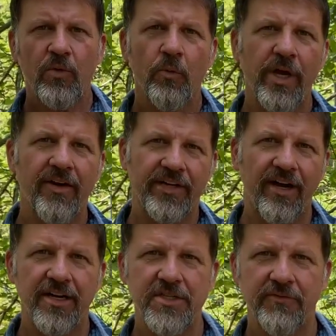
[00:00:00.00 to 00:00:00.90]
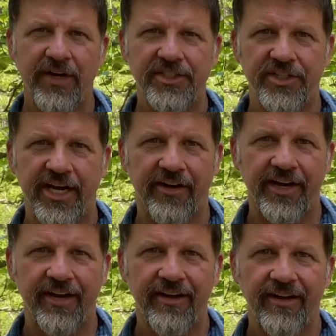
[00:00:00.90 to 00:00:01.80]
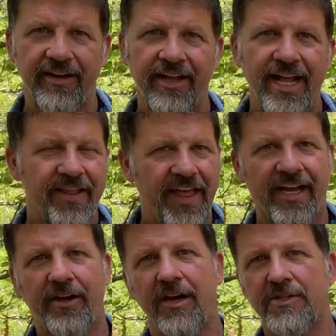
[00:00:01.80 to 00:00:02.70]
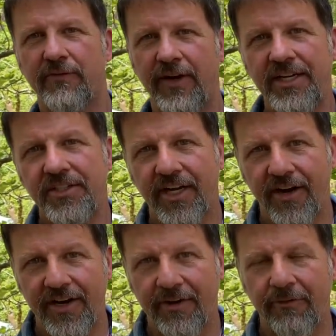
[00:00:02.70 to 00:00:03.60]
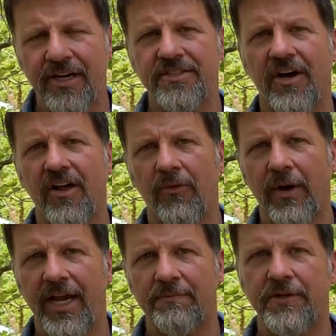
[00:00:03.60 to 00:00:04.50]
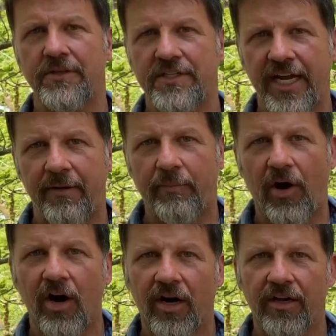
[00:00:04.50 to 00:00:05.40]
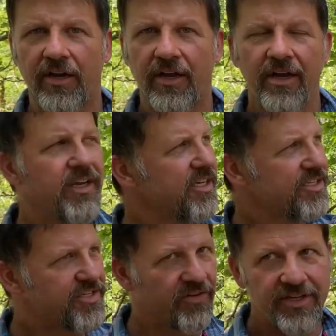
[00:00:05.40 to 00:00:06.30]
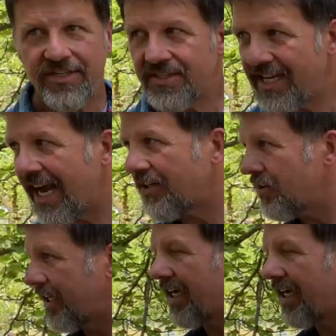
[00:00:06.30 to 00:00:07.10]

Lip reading: we have a conservation area. That conservation area runs all the way up to a state park. So this is actually